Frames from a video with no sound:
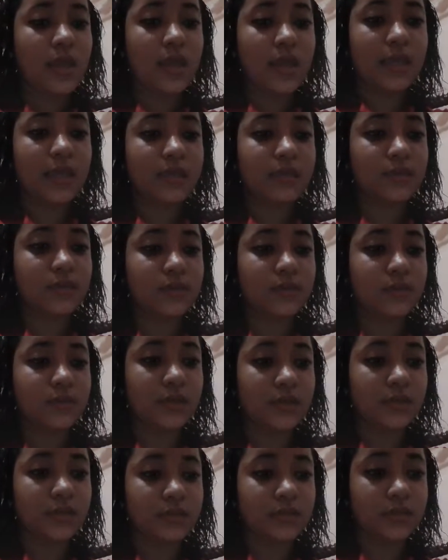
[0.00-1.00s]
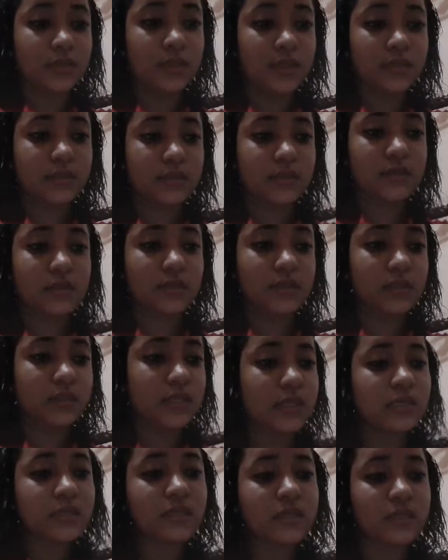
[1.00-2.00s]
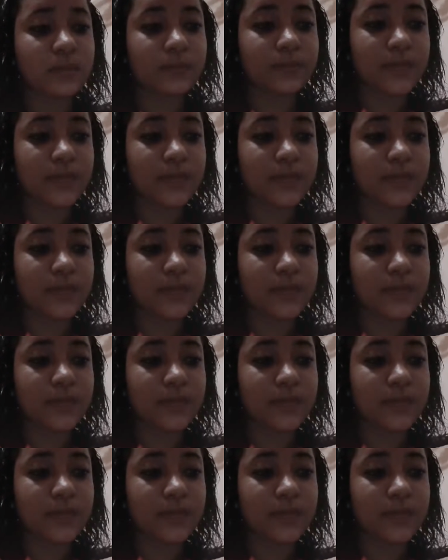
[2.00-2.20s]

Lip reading: and students need to